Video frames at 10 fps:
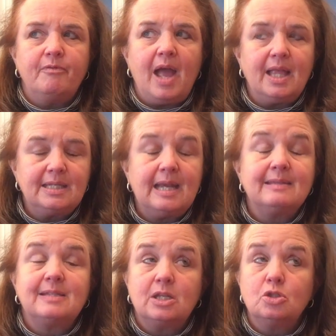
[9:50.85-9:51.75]

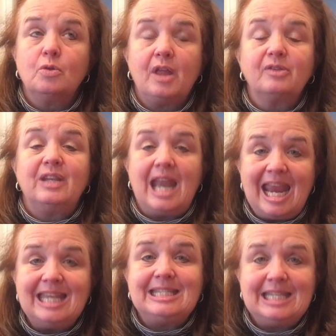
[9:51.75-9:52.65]
Valentine's Day
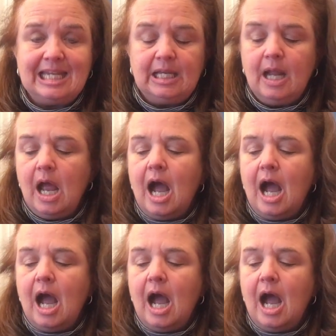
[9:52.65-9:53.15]
2018.